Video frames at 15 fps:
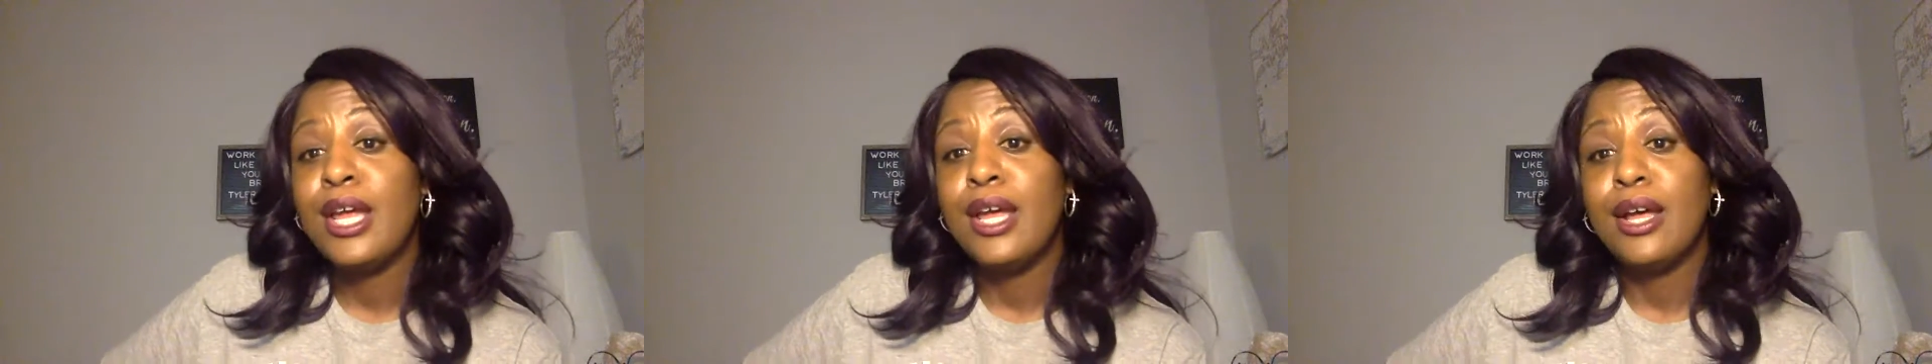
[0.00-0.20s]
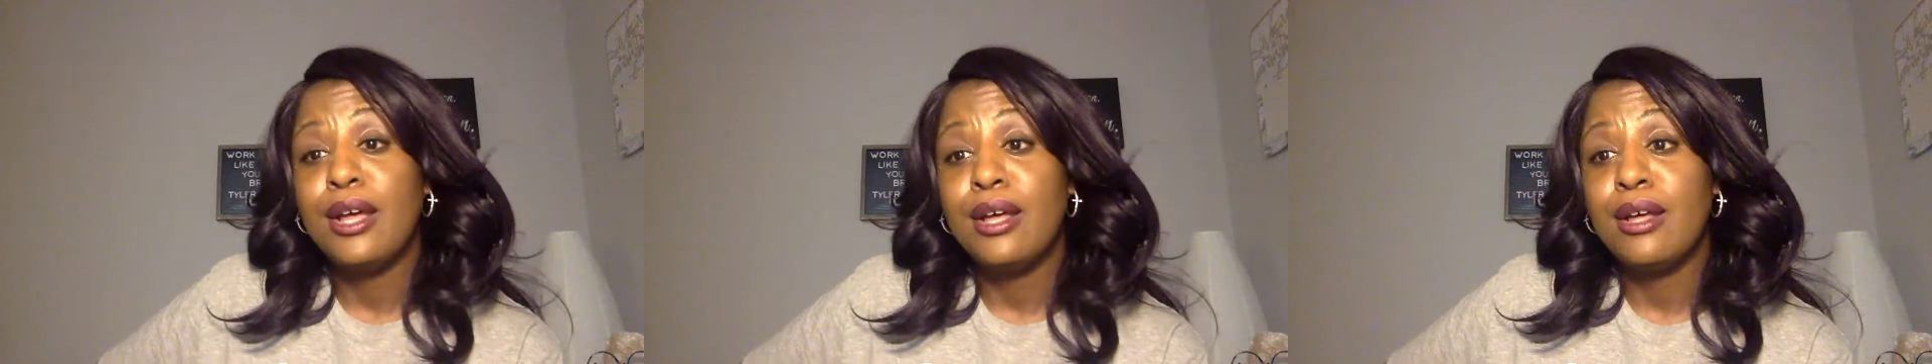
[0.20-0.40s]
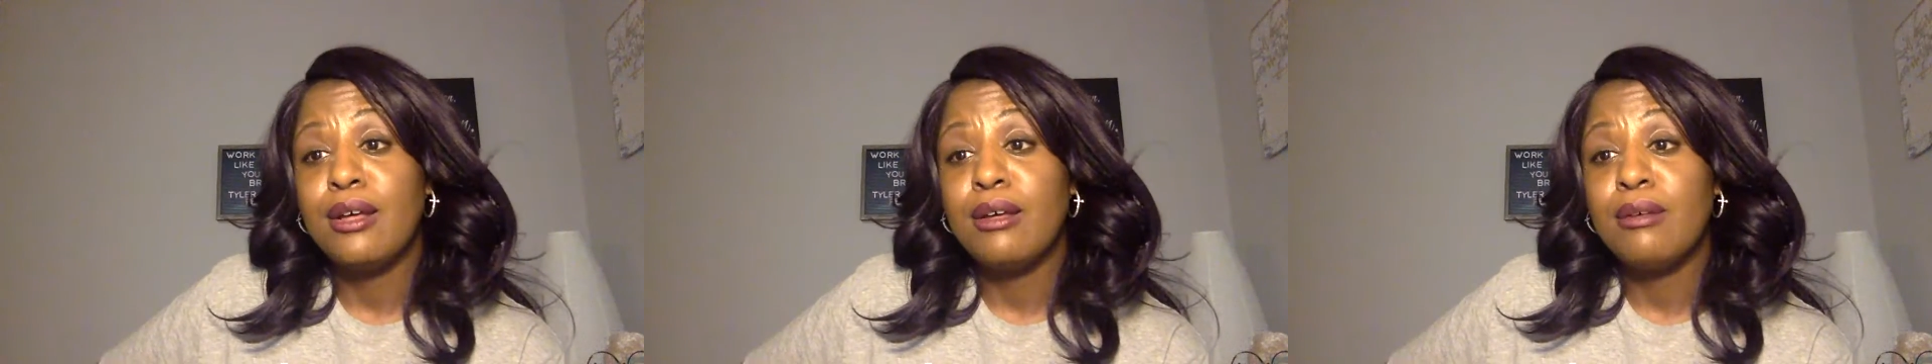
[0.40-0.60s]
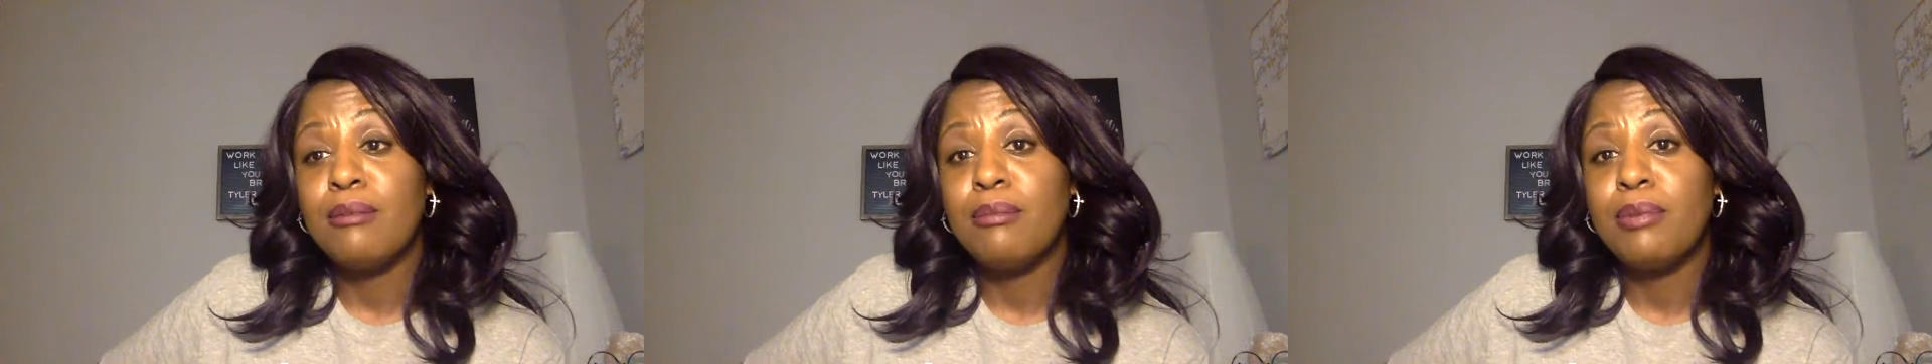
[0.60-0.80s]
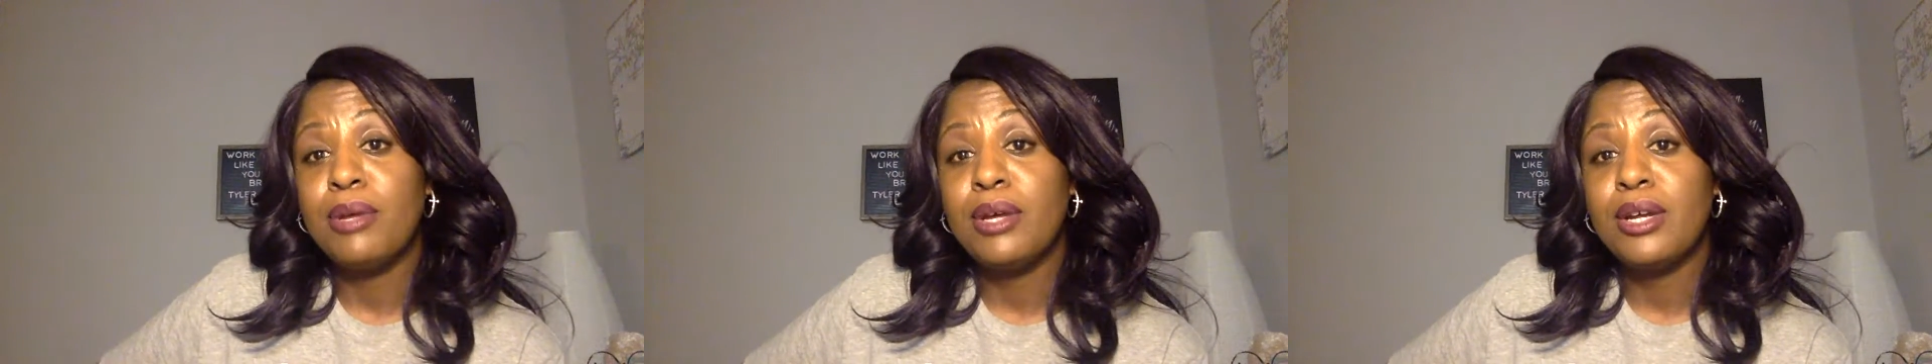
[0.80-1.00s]

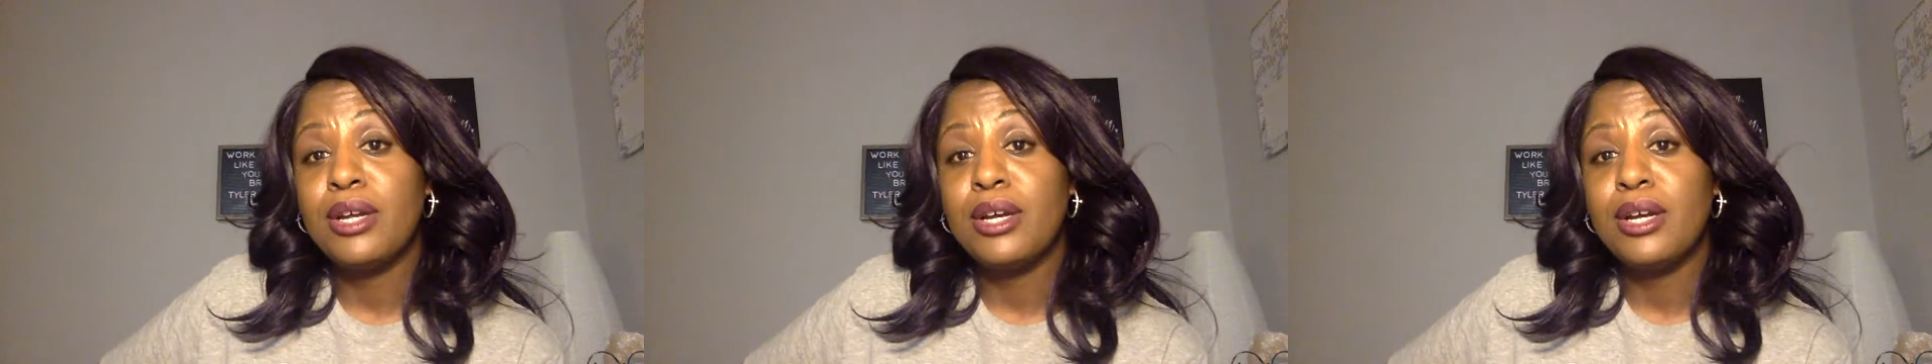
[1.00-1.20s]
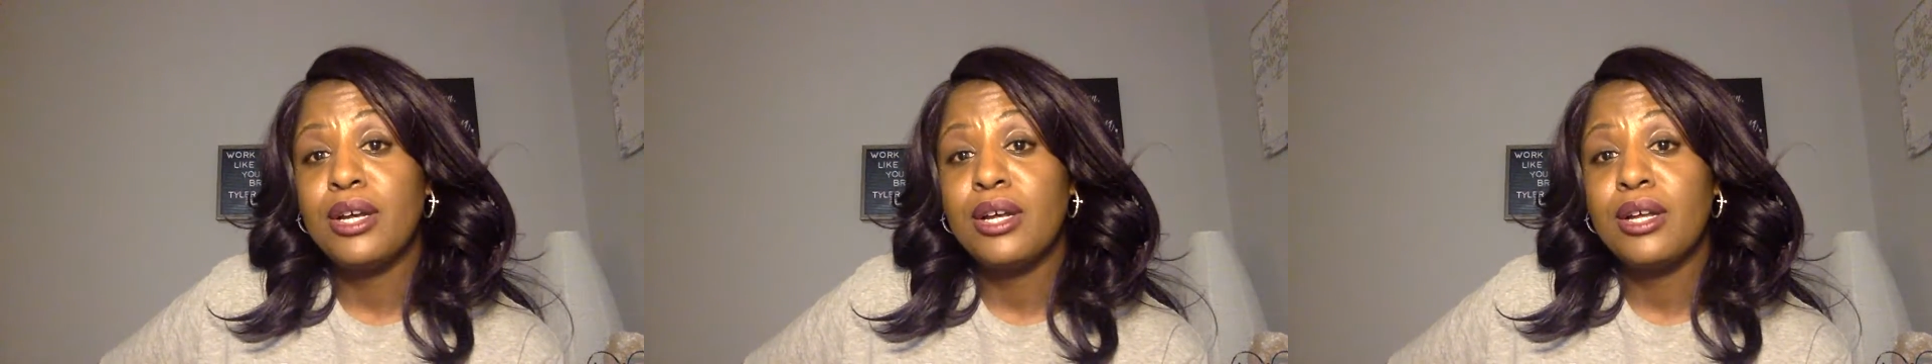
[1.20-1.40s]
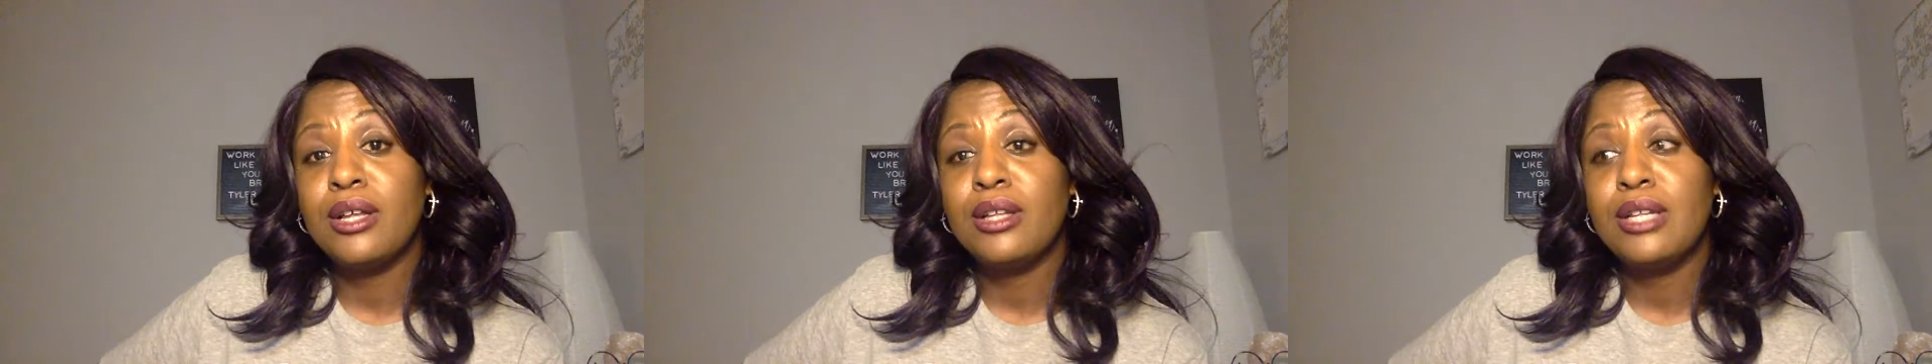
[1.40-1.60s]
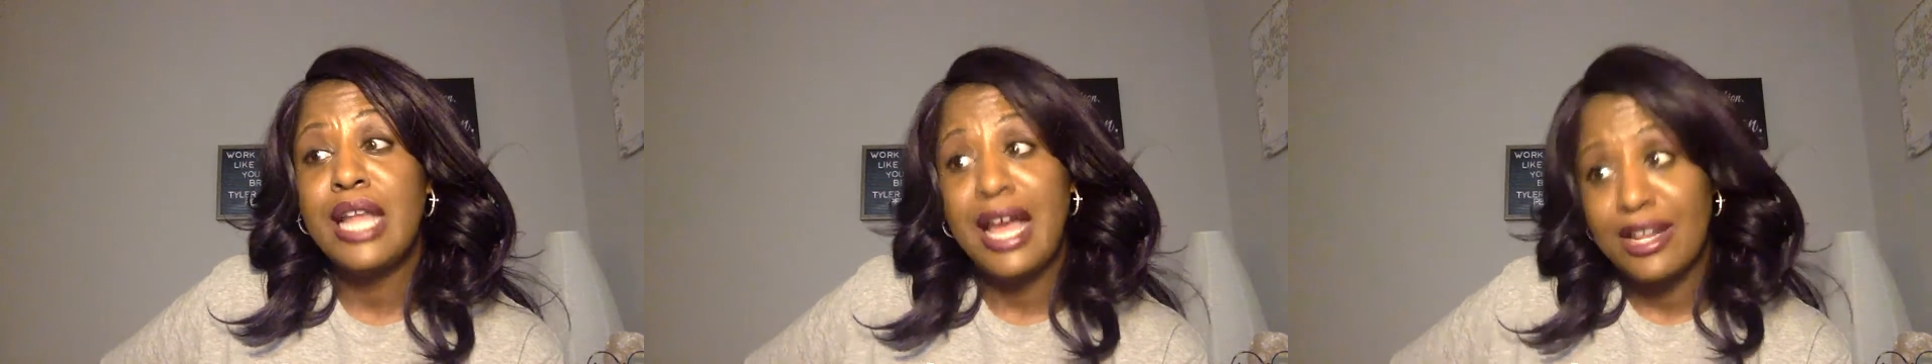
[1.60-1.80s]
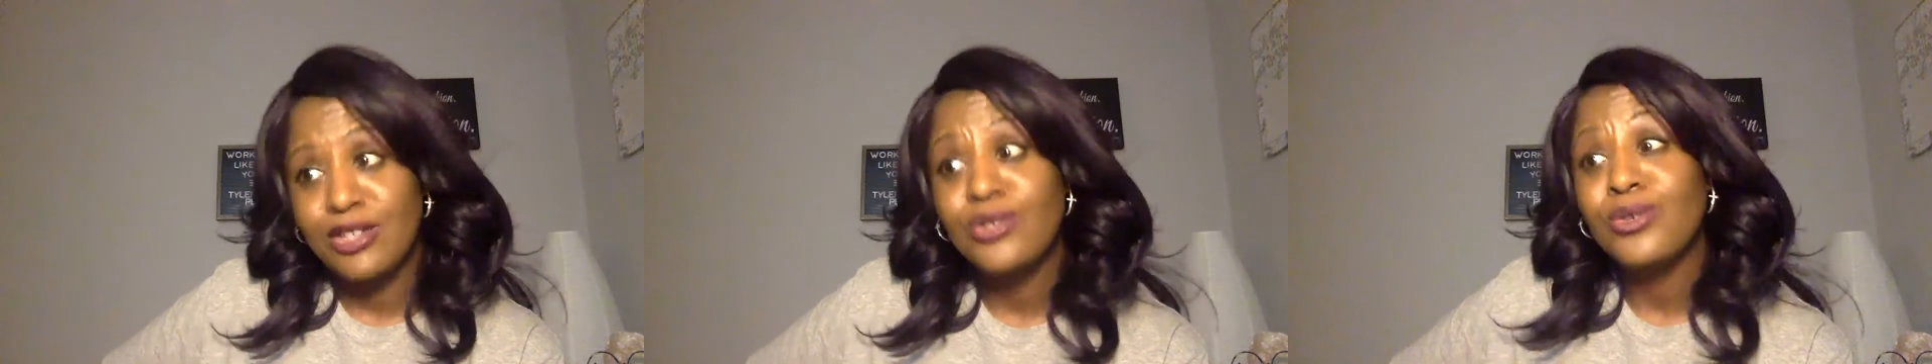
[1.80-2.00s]
but
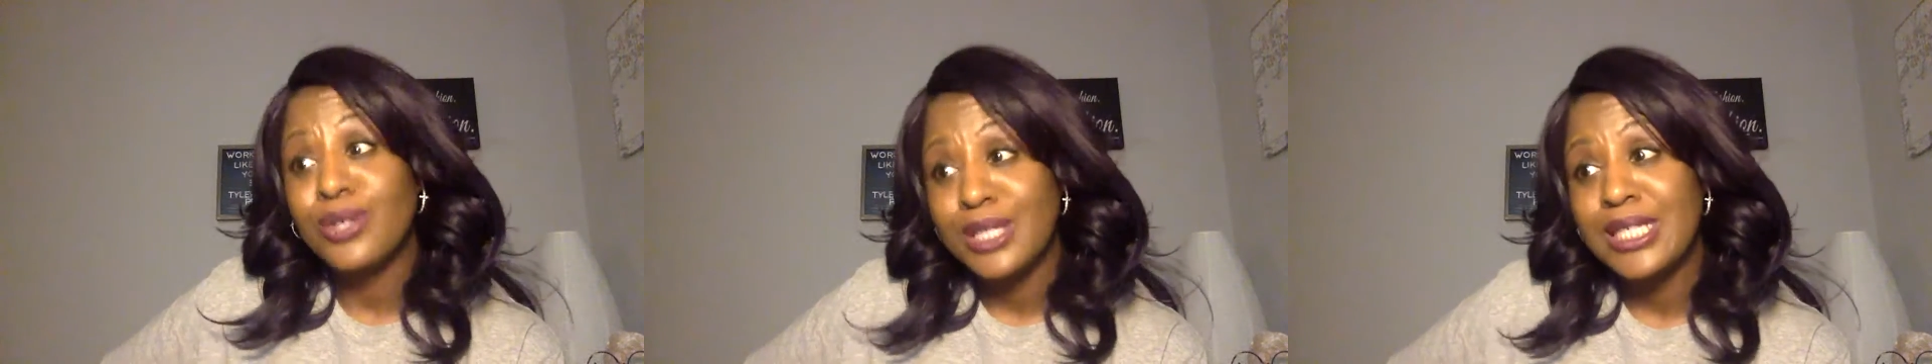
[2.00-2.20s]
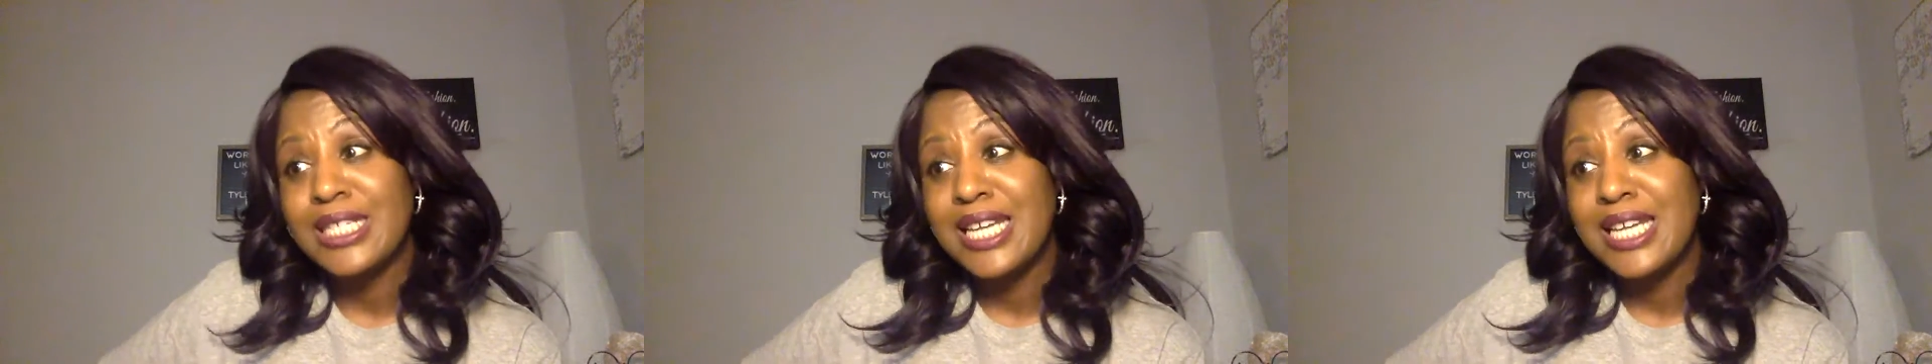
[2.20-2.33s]
not during the